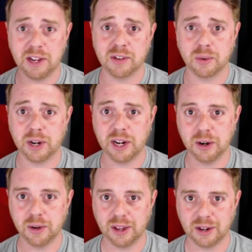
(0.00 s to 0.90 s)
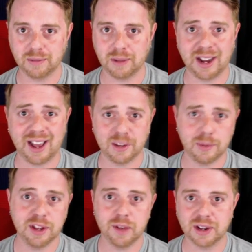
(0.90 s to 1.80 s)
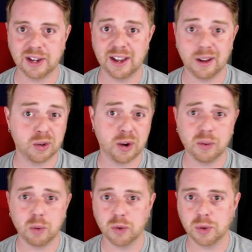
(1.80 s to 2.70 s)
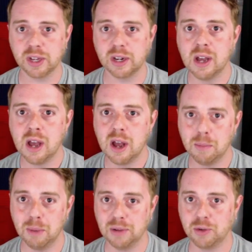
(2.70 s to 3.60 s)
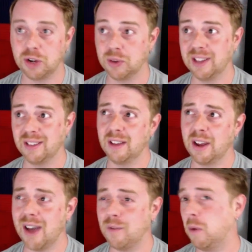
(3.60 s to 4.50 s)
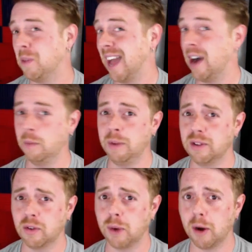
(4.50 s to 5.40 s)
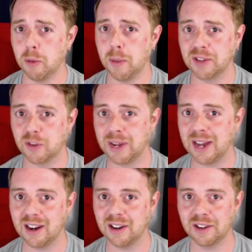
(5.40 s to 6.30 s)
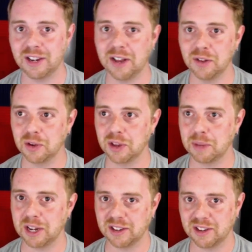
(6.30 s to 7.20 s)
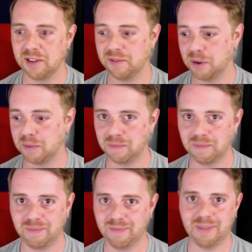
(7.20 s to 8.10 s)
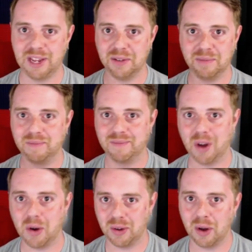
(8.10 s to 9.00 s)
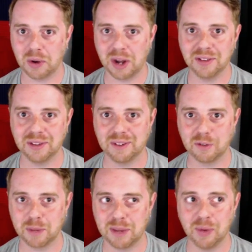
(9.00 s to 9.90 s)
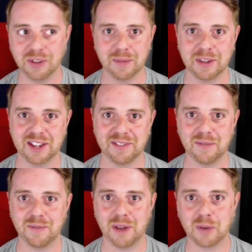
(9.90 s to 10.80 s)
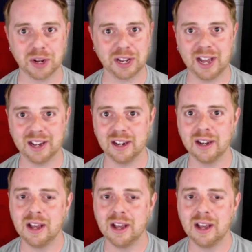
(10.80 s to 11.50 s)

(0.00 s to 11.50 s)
story here, then it kind of has to be self-contained. I'll try to work with it. But generally, having one without music will probably be best for me to edit it together, because I'm getting stuff from all kinds of different people, and some of the stuff I've already gotten